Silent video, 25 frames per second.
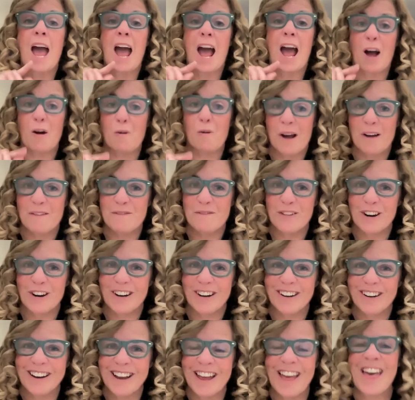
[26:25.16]

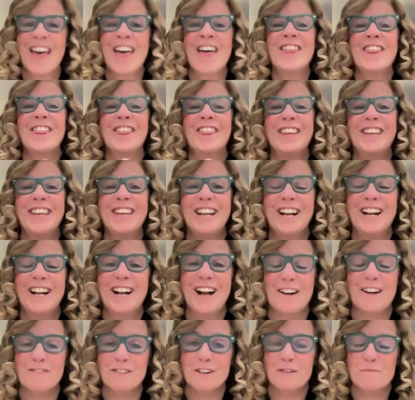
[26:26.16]
However, the
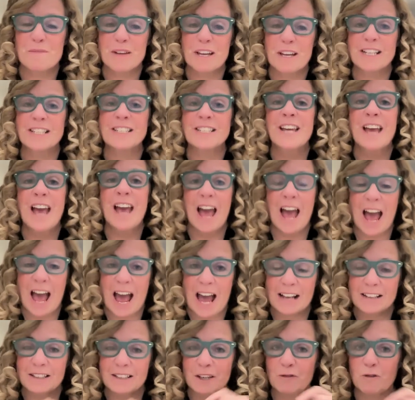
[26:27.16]
government
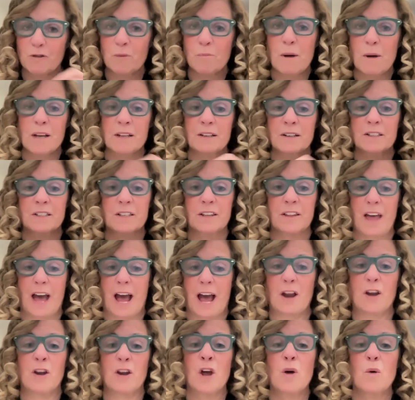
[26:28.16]
has a rebuttal to
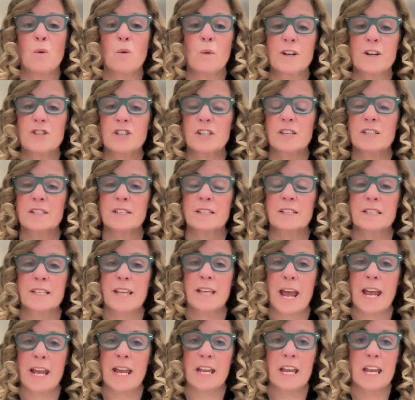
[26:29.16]
that, which is to
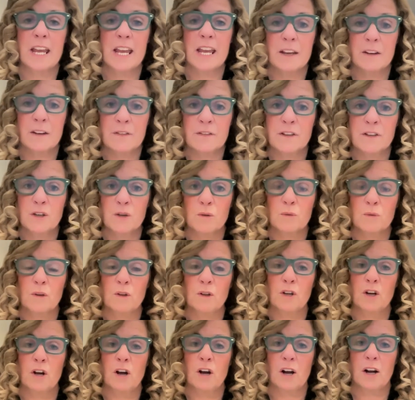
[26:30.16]
say, if you
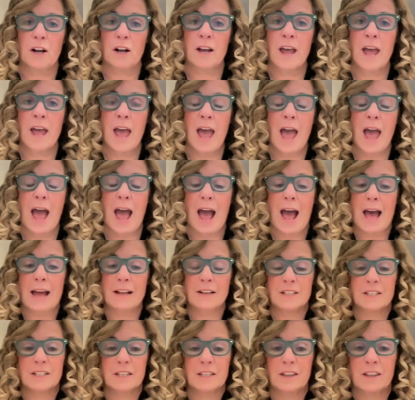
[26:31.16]
look
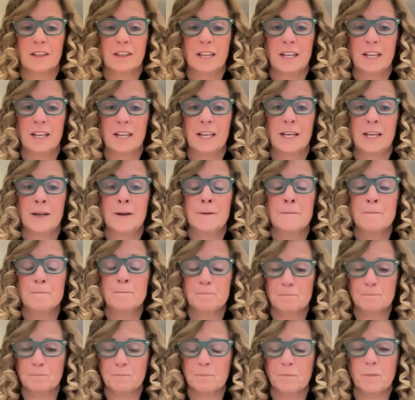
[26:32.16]
at the
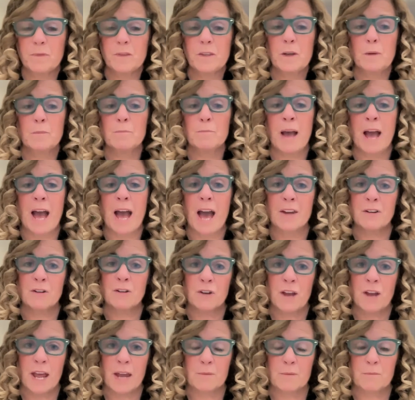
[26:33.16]

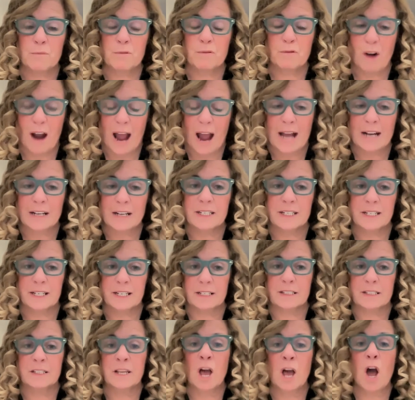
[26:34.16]
pattern and
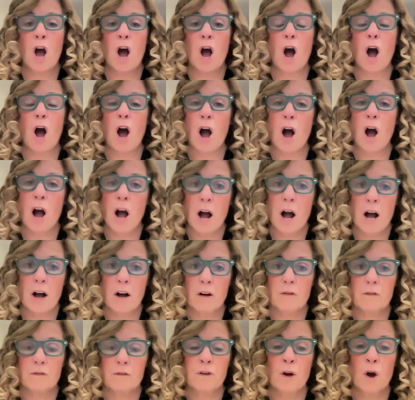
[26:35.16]
practice
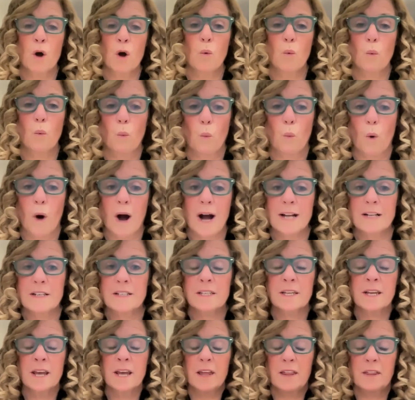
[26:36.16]
of what
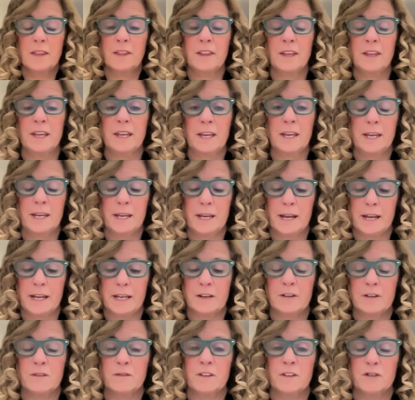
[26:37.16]
the
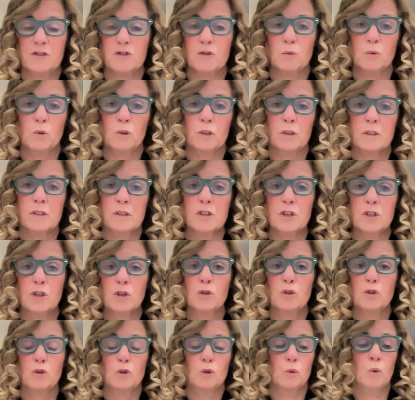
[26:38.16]
individuals
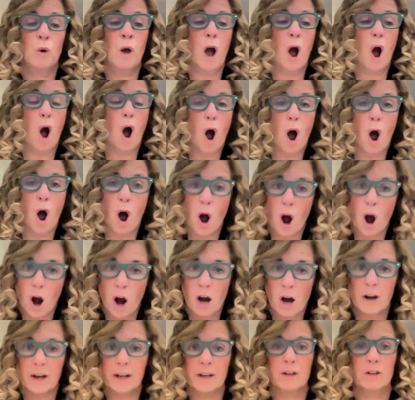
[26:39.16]
who
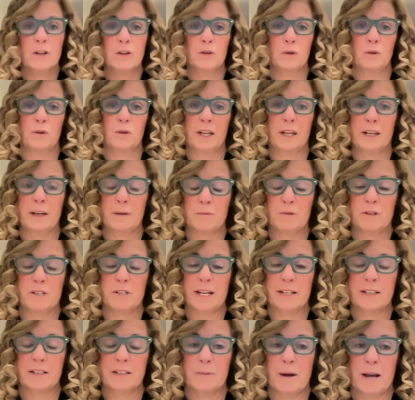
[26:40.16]
are included and
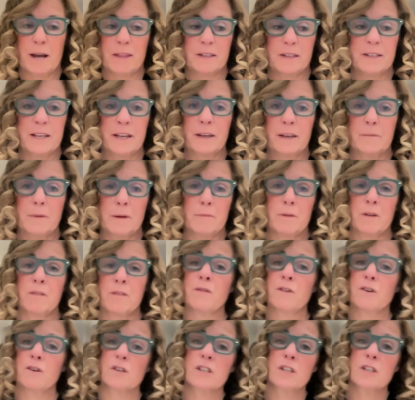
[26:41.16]
protected by the Second Amendment
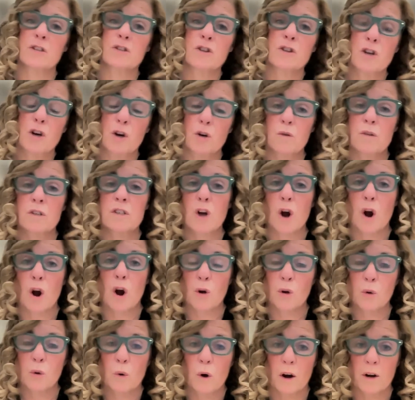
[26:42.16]
versus those
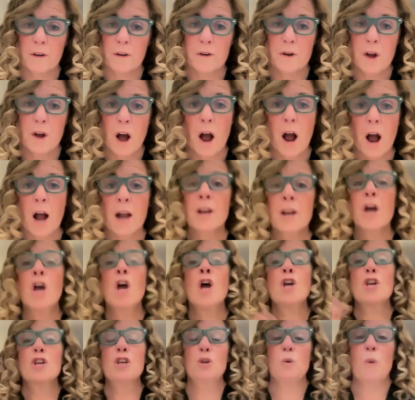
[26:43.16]
who are not,
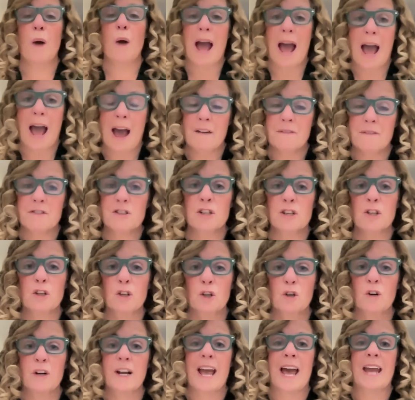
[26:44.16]
you have to
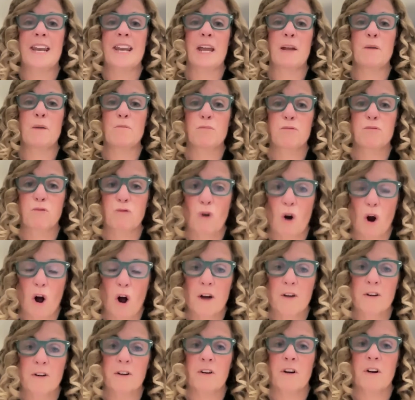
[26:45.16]
look at a
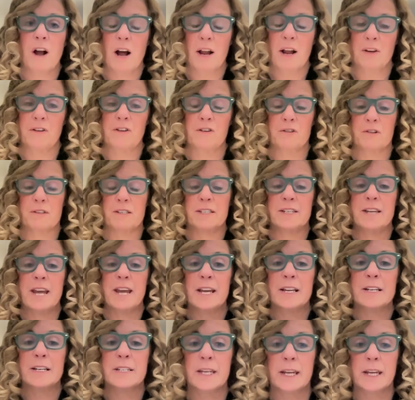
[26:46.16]
broader
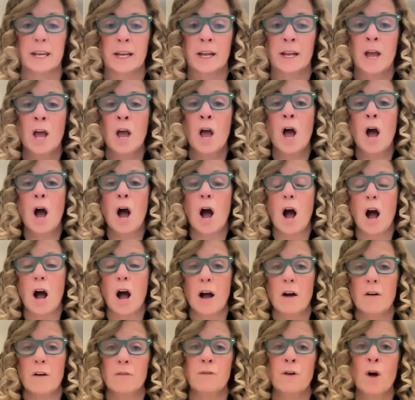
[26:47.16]
understanding
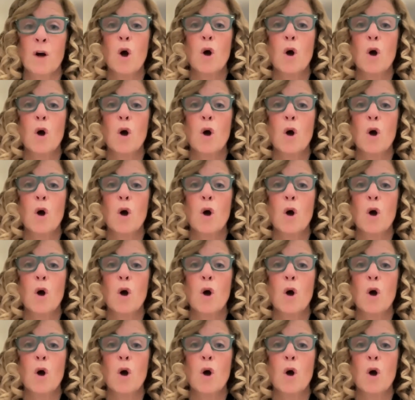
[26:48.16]
of